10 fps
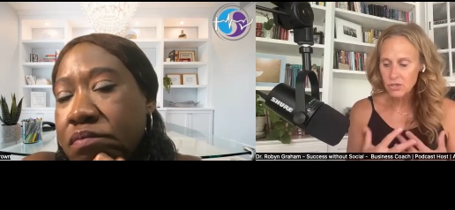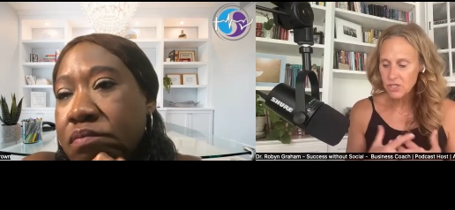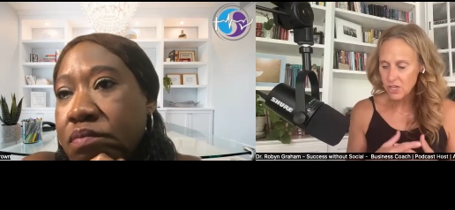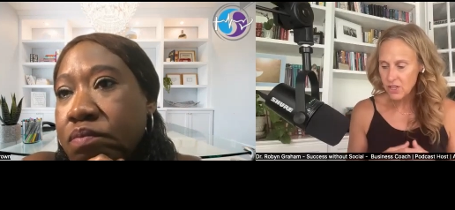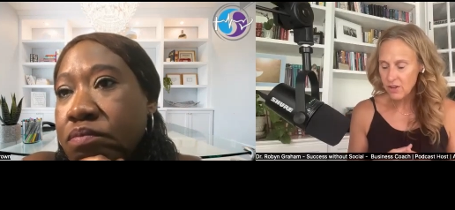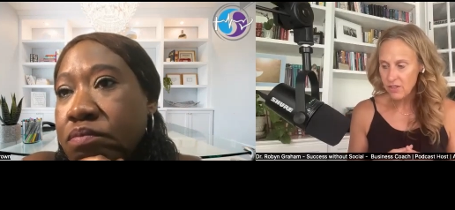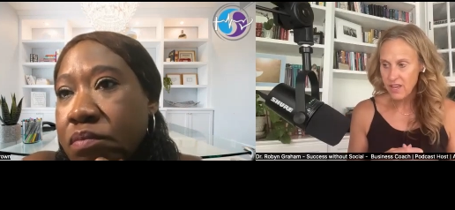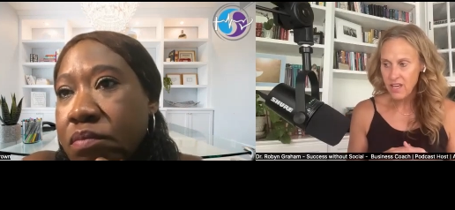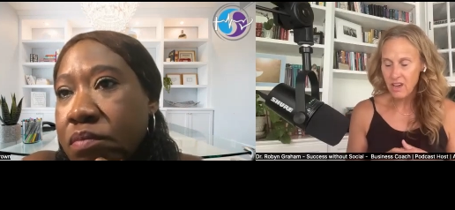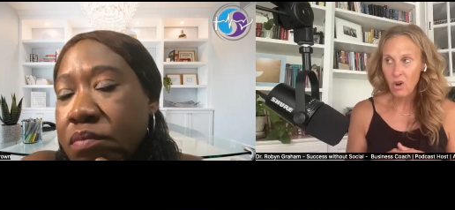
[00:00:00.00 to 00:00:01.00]
Speaker 1: are sitting there
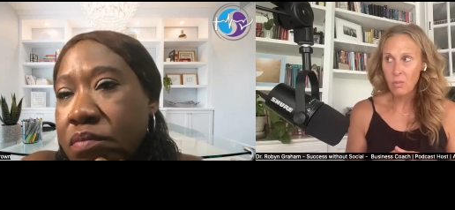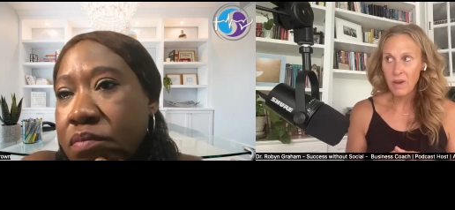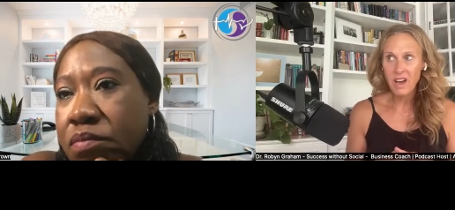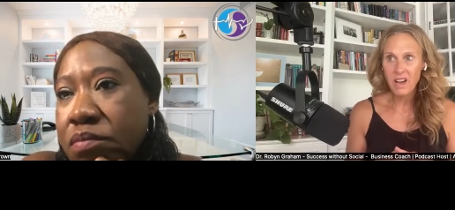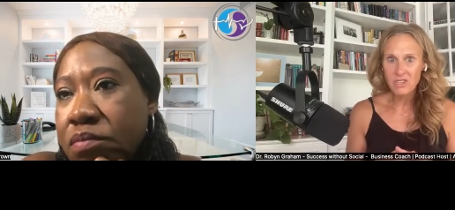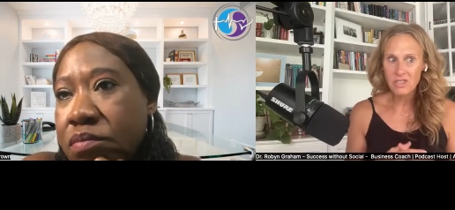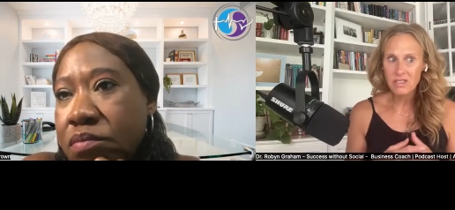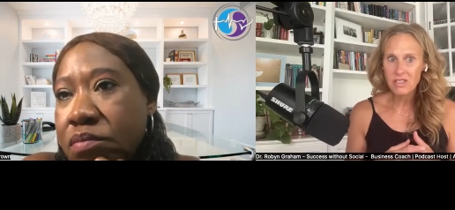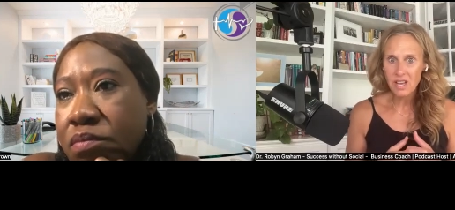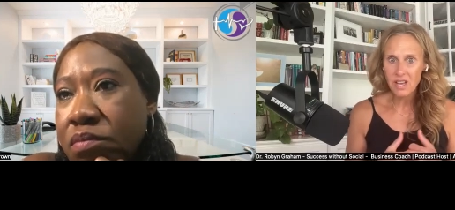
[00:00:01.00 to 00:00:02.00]
thinking, oh my gosh,
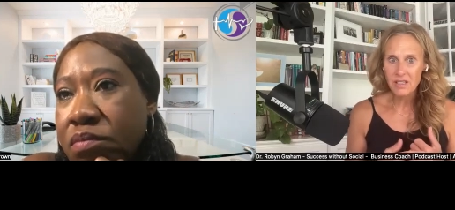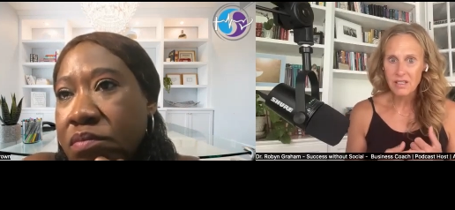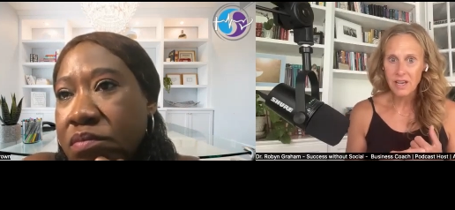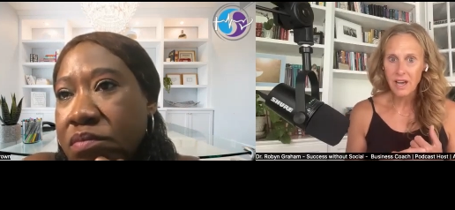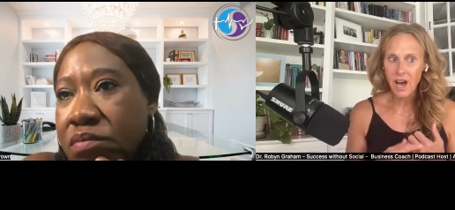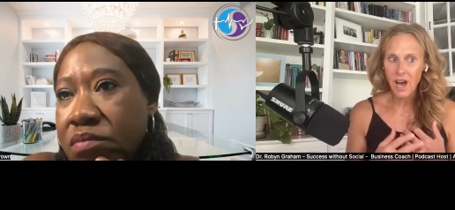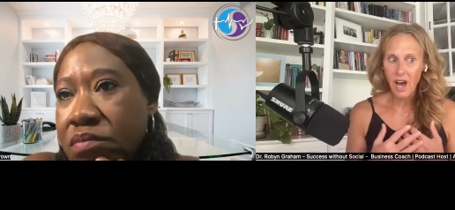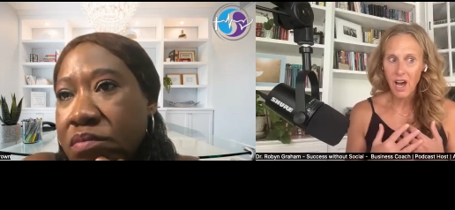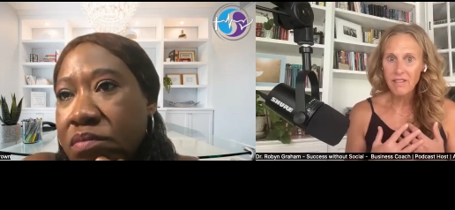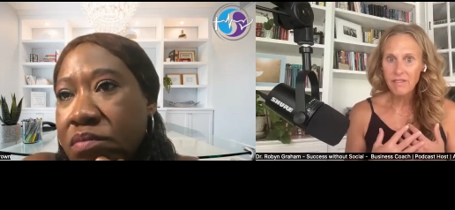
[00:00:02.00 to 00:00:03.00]
this is us. Like
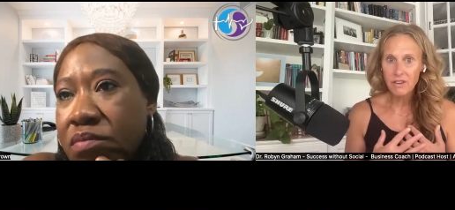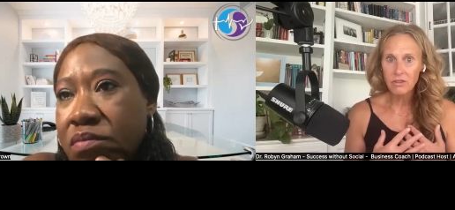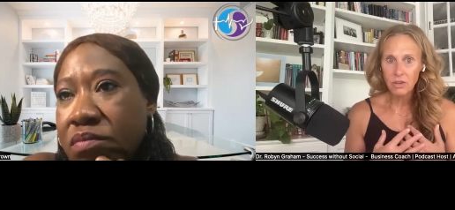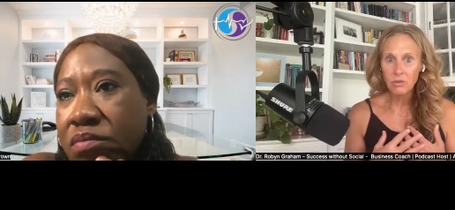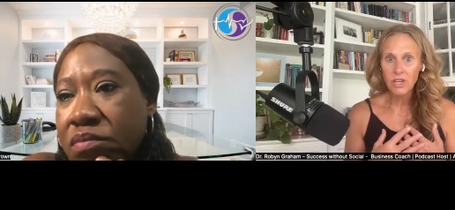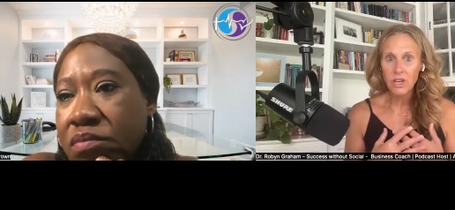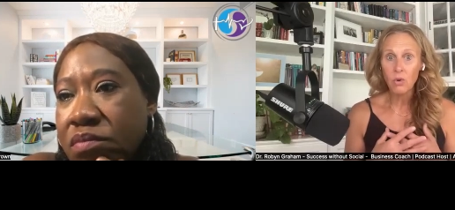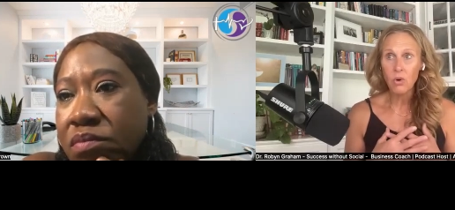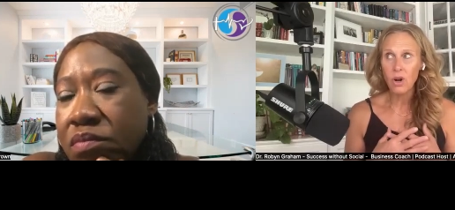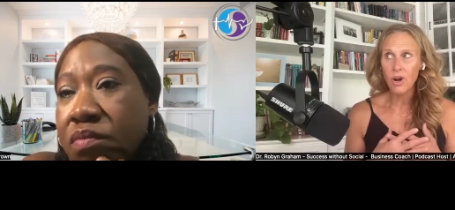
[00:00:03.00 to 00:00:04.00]
I feel lonely
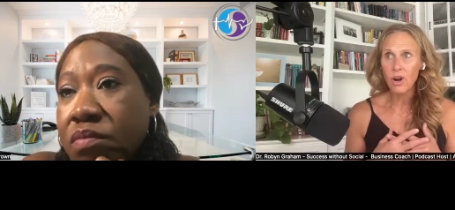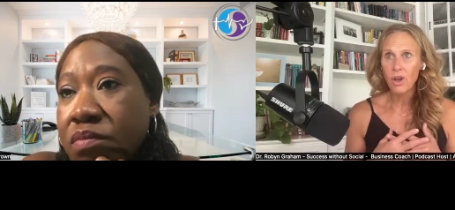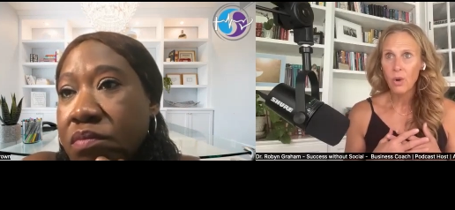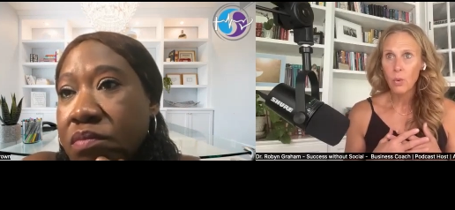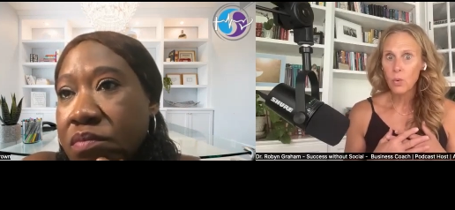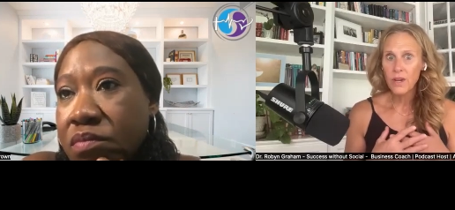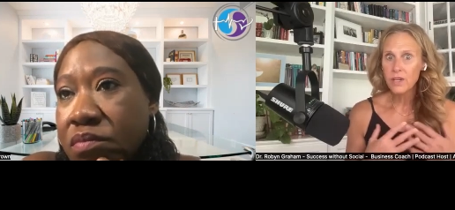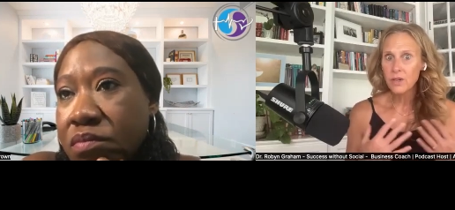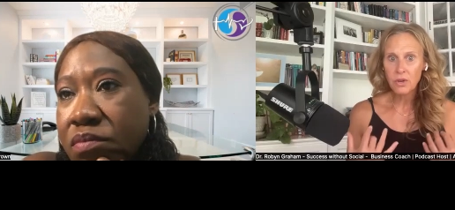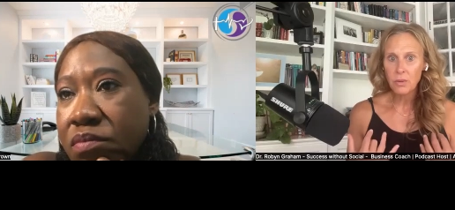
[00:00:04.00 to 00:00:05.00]
or we
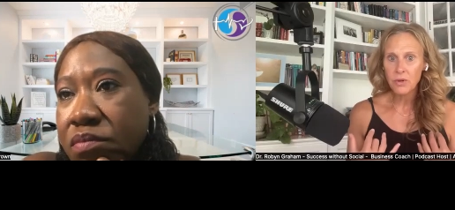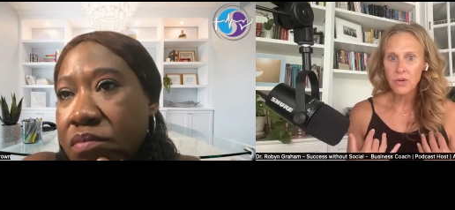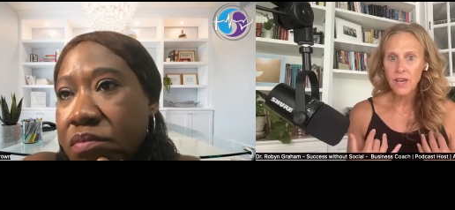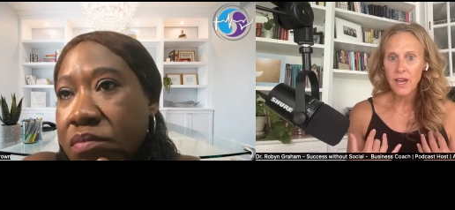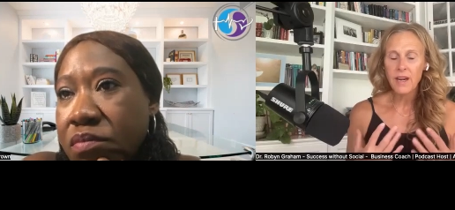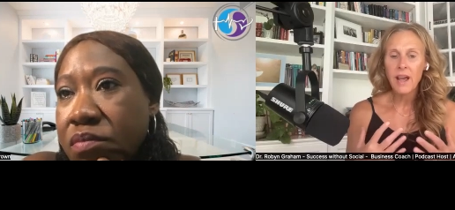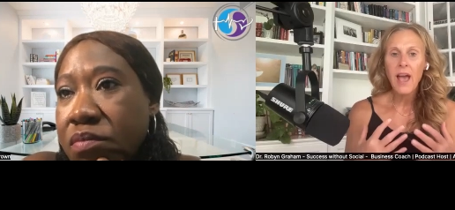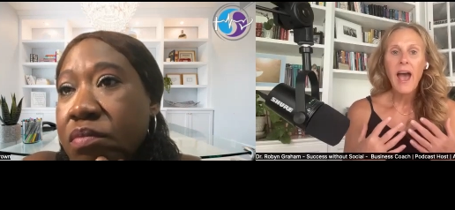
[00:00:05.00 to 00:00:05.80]
don't communicate.